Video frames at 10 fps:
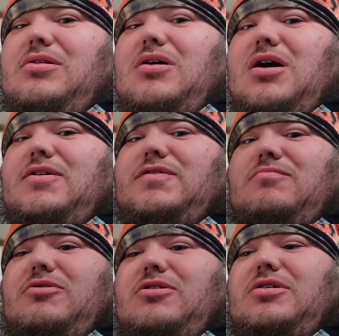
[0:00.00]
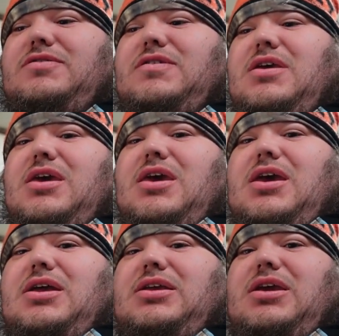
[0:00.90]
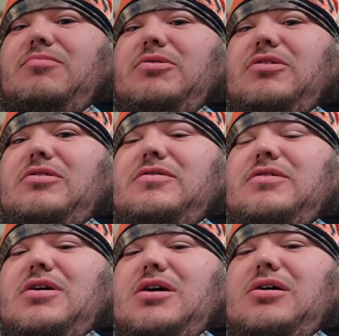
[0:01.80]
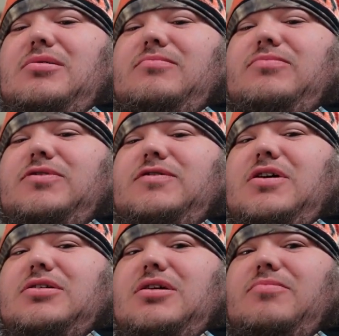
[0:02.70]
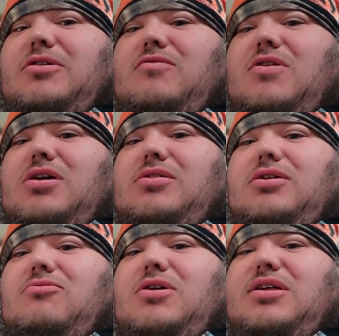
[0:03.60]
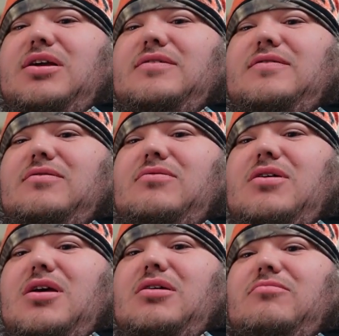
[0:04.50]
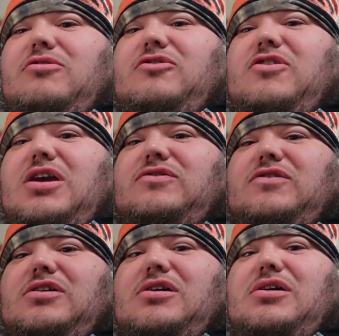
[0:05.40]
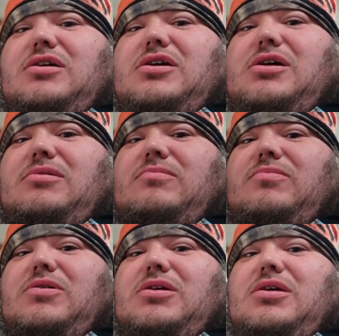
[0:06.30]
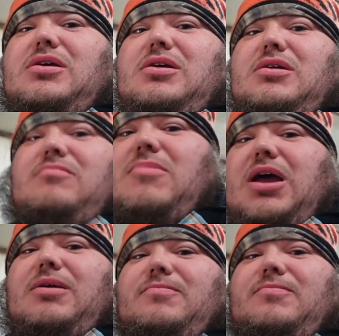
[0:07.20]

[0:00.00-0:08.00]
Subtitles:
awesome birds and keeping y'all stocked up in quail and quail eggs. So appreciate you. Bye.